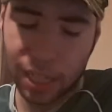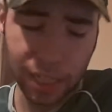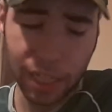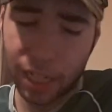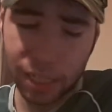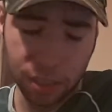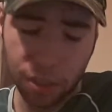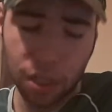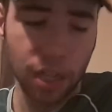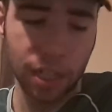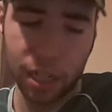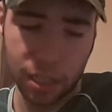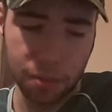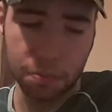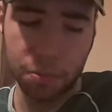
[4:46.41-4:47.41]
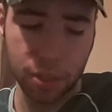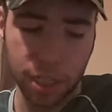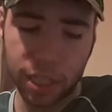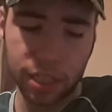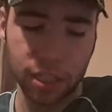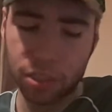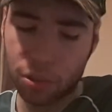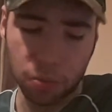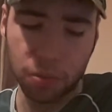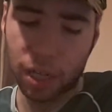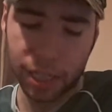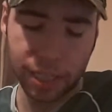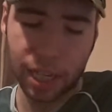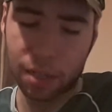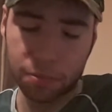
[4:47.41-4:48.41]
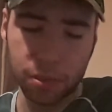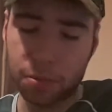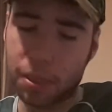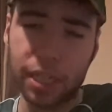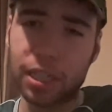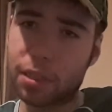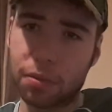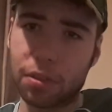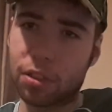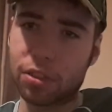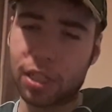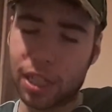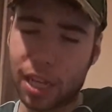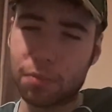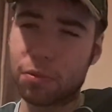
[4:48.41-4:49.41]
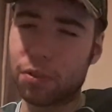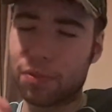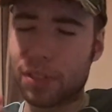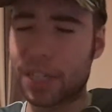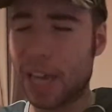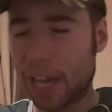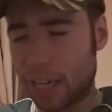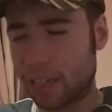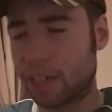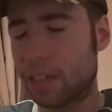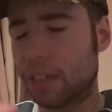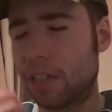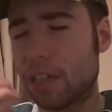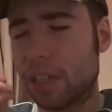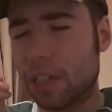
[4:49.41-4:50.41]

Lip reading: And I particularly don't like that. But particularly because, again, we're forgetting